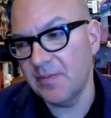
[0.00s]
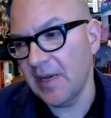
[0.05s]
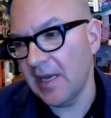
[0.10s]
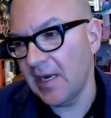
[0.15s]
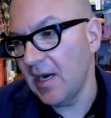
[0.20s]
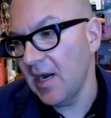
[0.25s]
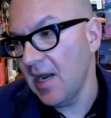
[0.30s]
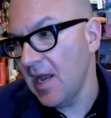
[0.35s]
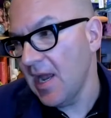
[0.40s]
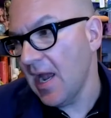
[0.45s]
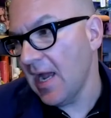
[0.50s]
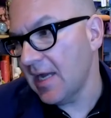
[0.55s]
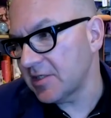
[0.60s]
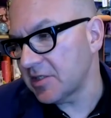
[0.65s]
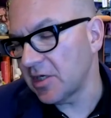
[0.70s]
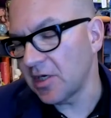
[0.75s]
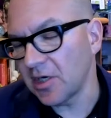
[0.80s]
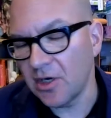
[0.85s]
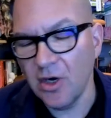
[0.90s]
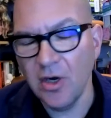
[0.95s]
but has
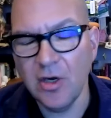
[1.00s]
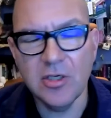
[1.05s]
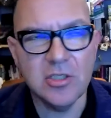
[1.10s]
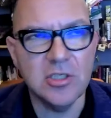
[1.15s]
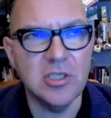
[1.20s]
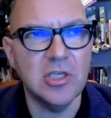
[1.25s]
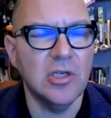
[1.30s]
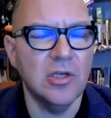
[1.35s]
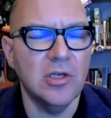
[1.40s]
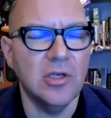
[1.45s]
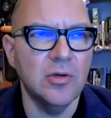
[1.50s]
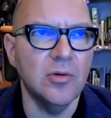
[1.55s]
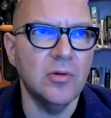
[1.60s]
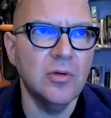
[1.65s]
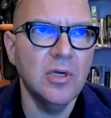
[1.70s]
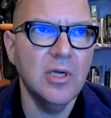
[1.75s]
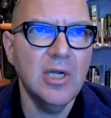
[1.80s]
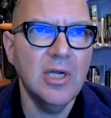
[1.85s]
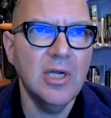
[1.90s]
it occurred to you